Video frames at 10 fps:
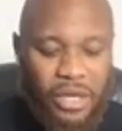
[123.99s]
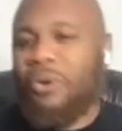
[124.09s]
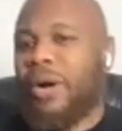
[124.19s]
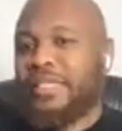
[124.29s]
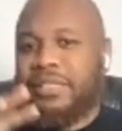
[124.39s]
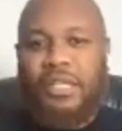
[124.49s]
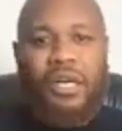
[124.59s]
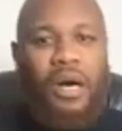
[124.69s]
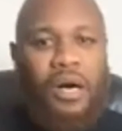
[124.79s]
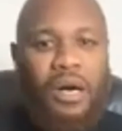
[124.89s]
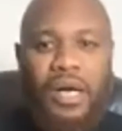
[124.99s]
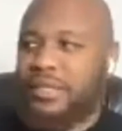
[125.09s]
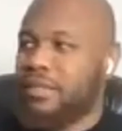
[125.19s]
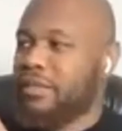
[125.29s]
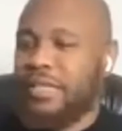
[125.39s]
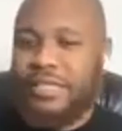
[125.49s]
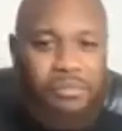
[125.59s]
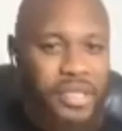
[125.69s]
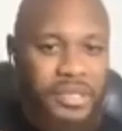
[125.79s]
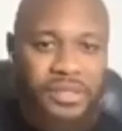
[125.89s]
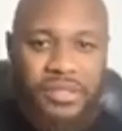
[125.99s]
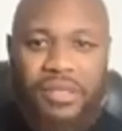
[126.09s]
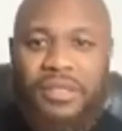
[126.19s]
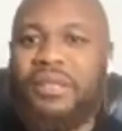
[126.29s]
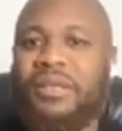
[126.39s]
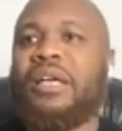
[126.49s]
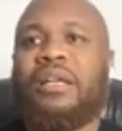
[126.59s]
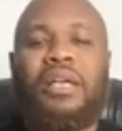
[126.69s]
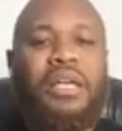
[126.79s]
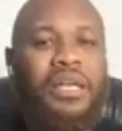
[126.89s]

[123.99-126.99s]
Oh, I see the car, I see he's a business owner and